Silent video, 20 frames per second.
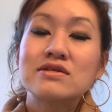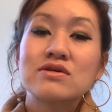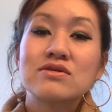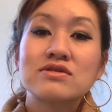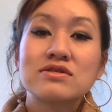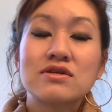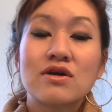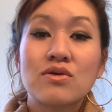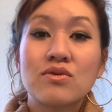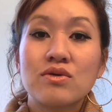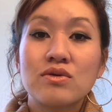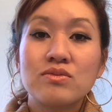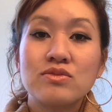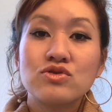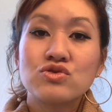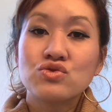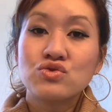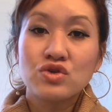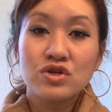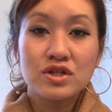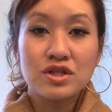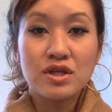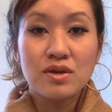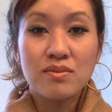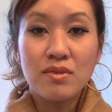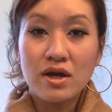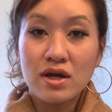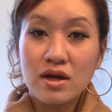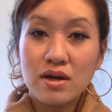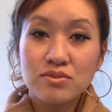so it's not going to be strictly
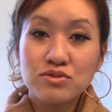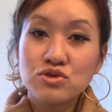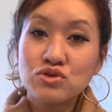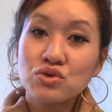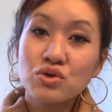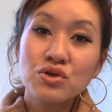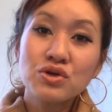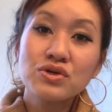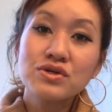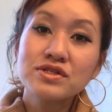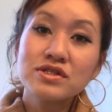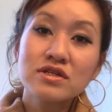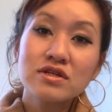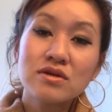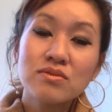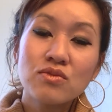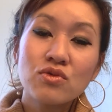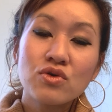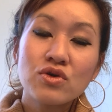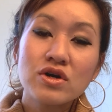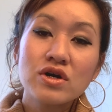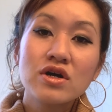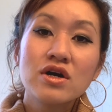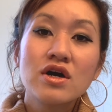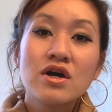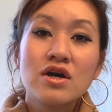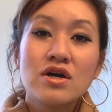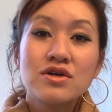makeup tutorials anymore.